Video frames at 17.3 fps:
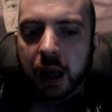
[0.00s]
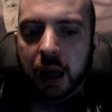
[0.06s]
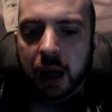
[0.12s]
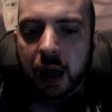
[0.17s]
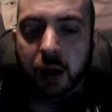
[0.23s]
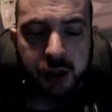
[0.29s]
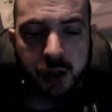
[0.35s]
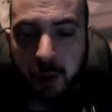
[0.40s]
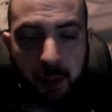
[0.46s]

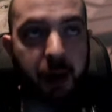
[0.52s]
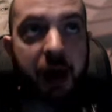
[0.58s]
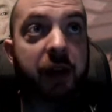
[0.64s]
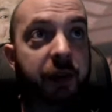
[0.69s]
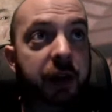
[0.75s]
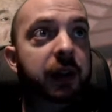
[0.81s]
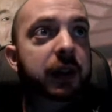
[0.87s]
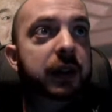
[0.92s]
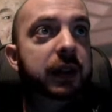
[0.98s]
I'll do it whatever.
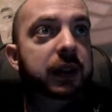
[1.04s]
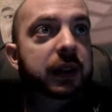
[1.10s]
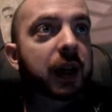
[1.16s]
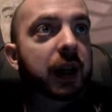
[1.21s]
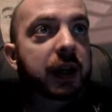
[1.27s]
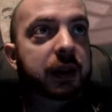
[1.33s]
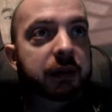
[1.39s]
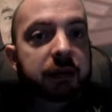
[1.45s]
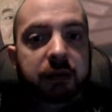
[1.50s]

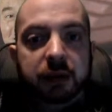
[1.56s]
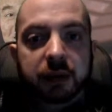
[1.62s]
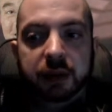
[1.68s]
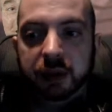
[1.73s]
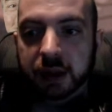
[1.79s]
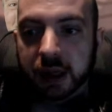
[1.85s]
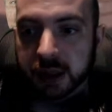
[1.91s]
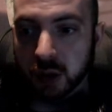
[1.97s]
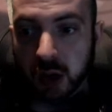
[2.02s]
Like,
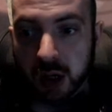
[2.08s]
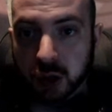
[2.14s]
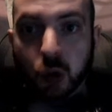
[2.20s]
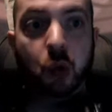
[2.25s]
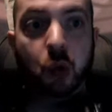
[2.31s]
it's all